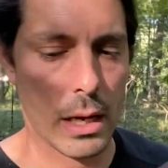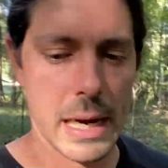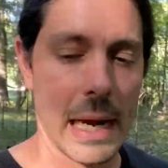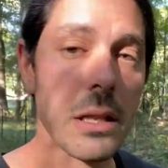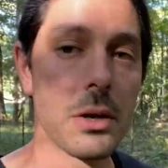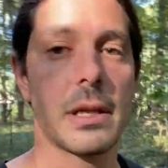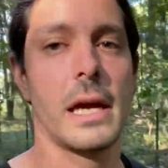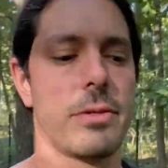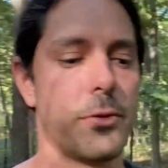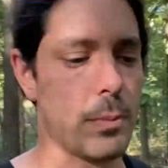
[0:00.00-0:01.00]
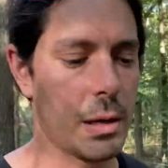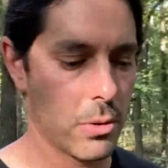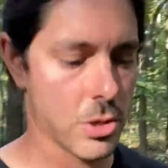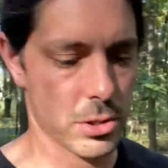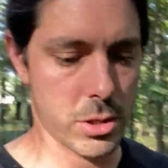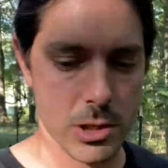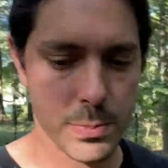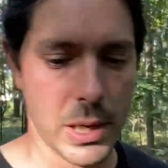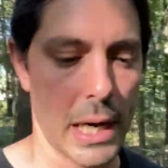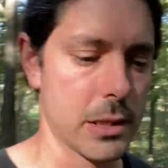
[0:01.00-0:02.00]
And I learned that through my martial arts
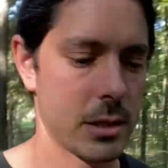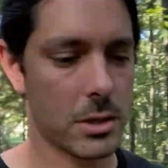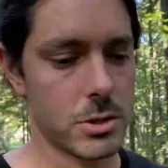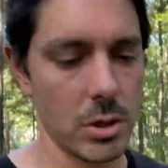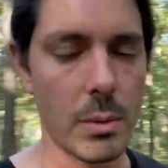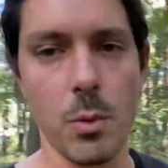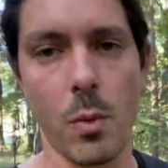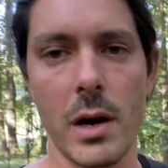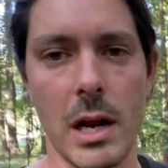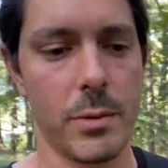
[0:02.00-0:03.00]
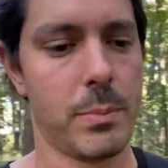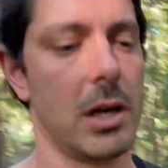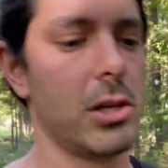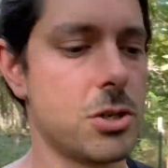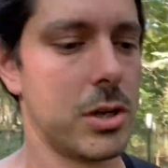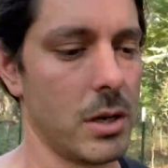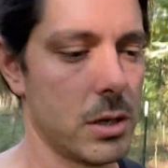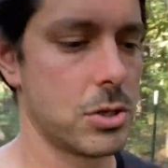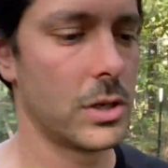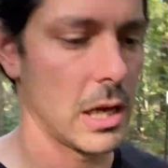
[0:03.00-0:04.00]
practice. So number 1, everybody should
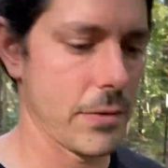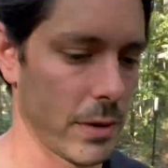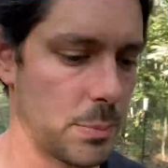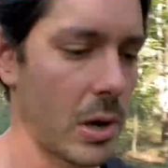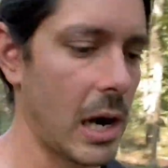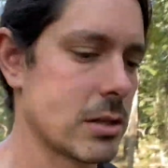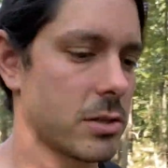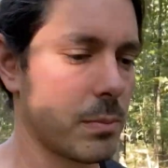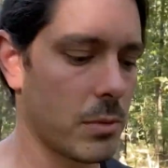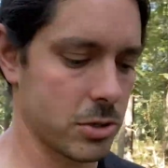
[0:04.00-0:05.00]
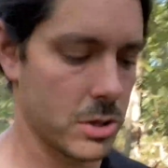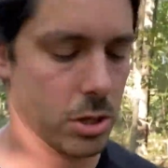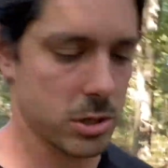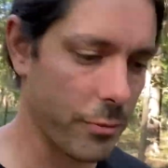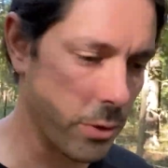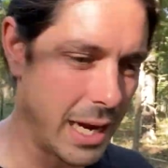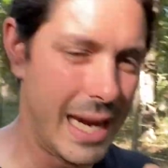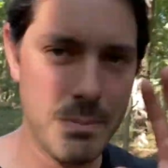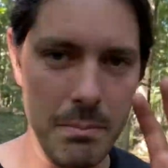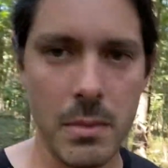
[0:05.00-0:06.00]
definitely practice a martial arts for a
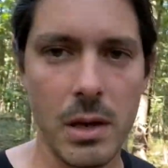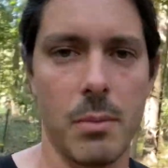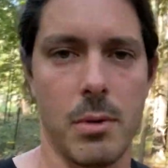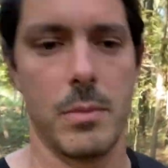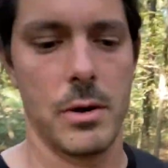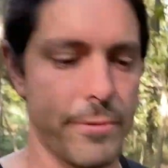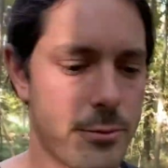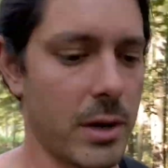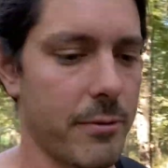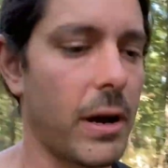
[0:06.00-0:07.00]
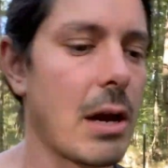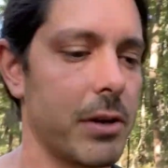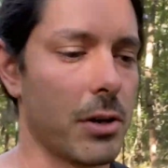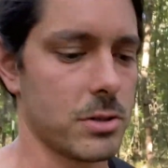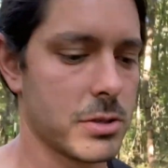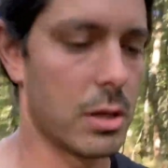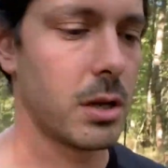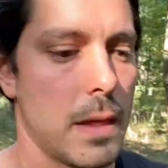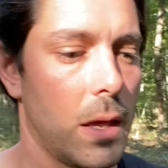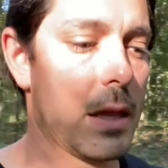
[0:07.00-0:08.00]
minimum of 3 to 5 years.
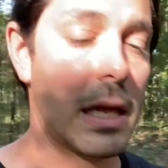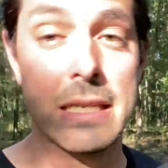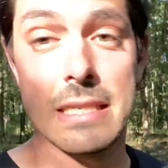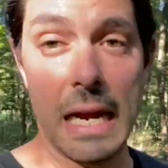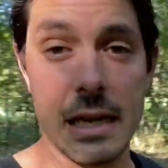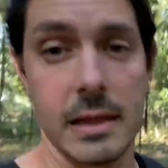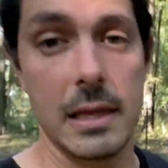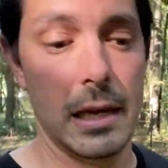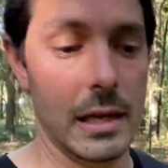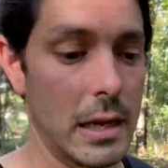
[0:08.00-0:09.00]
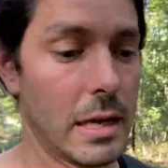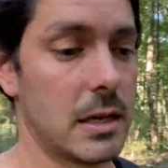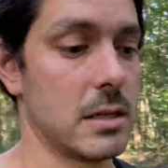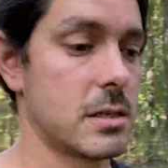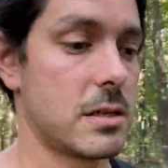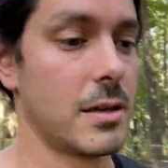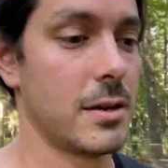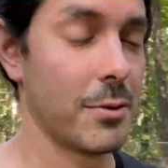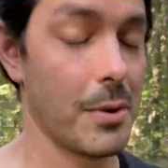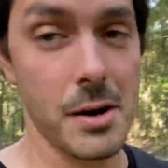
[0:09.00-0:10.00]
And then the second thing is,
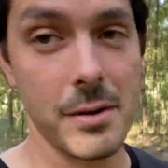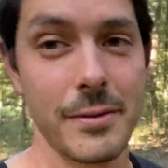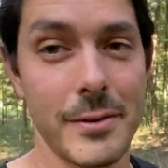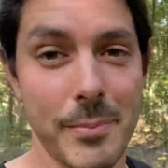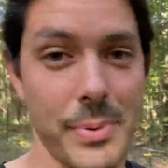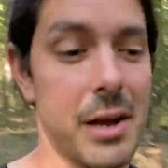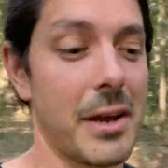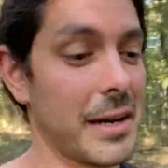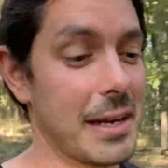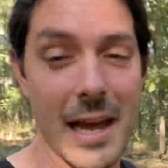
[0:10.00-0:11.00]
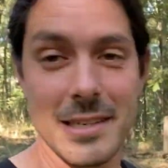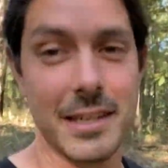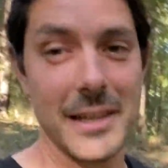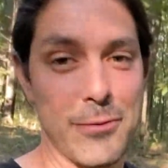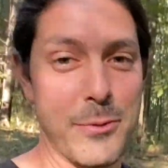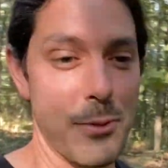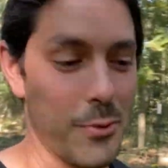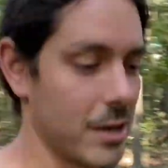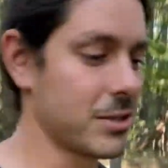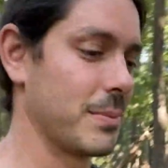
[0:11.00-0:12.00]
well, you're probably gonna guess it if you've been
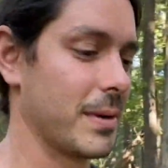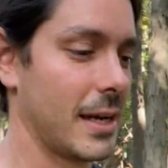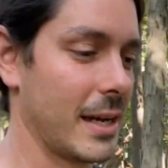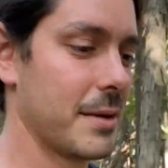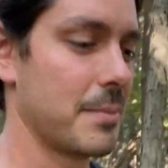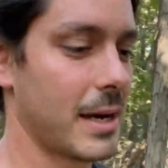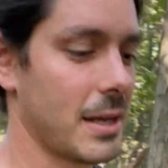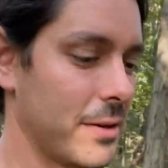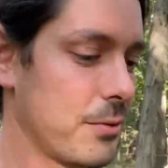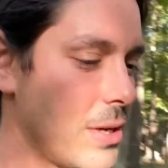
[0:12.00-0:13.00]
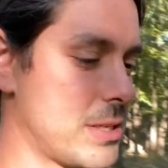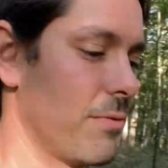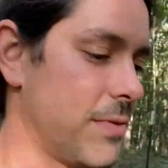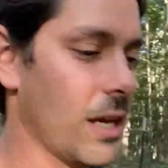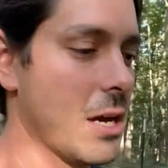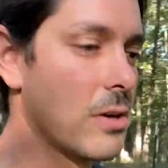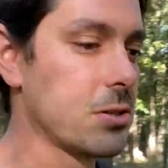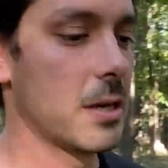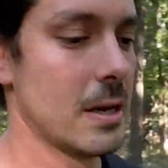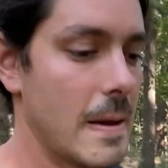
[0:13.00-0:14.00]
watching my recent
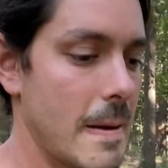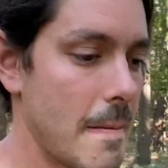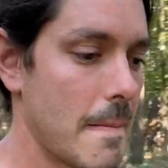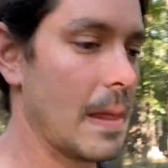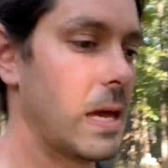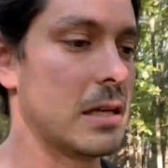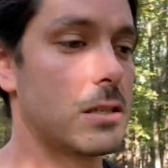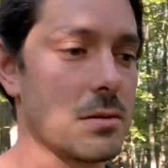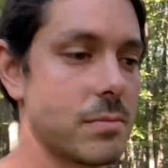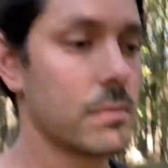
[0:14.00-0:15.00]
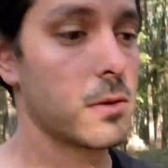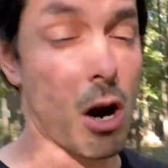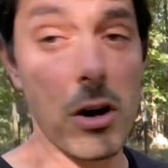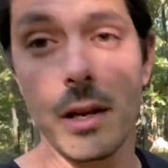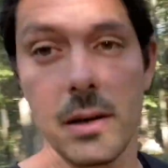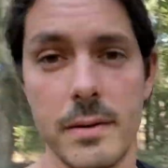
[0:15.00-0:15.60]
videos, is garden.